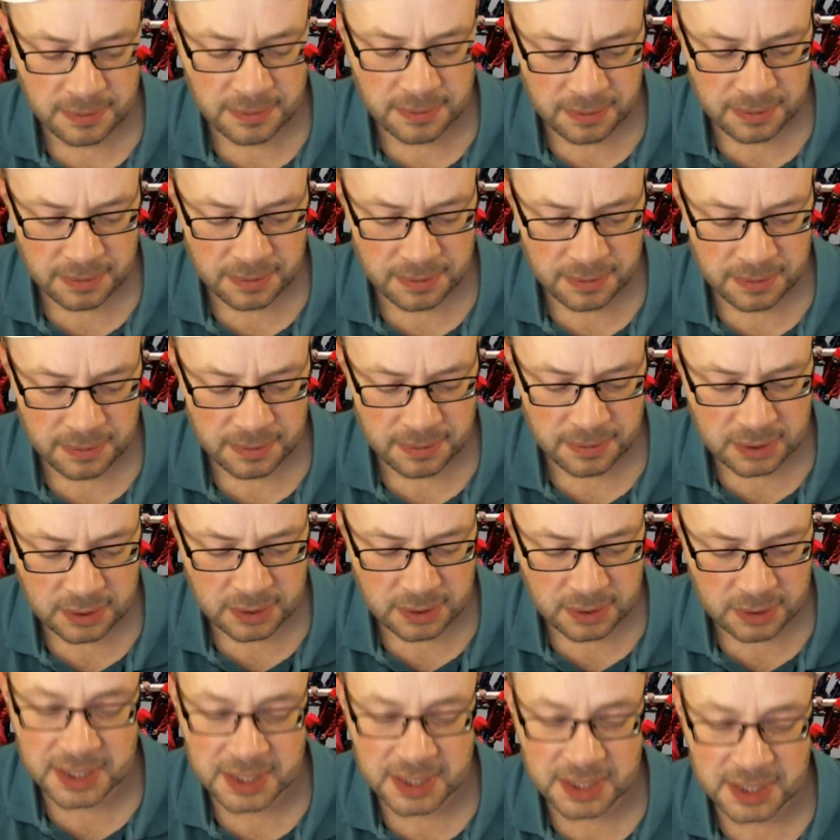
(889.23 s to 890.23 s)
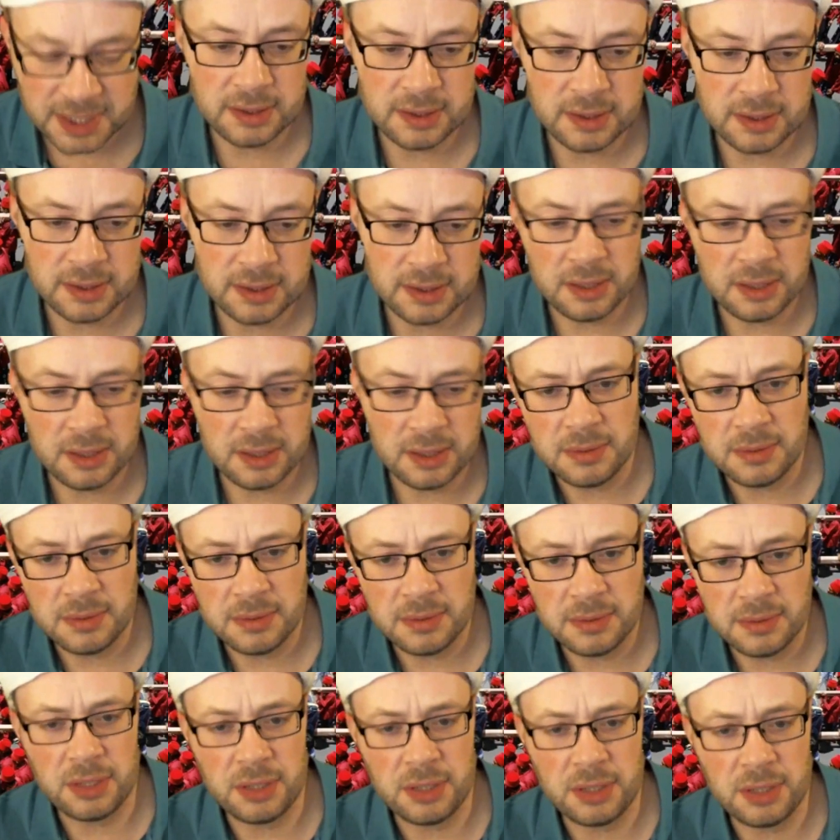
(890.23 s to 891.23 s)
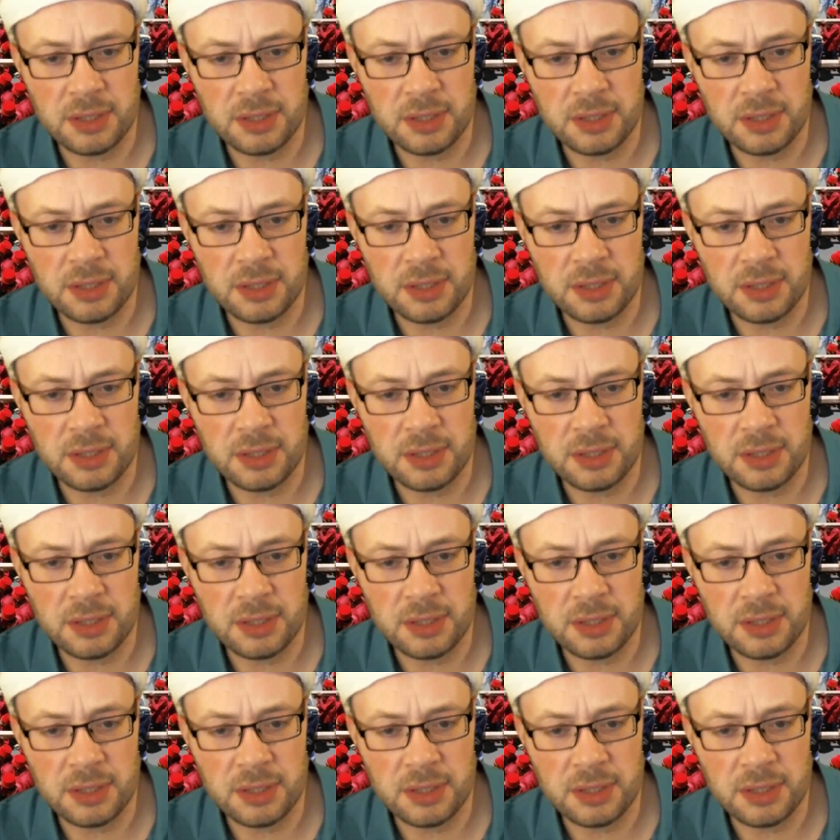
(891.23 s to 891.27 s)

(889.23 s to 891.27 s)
So basically the Sharia.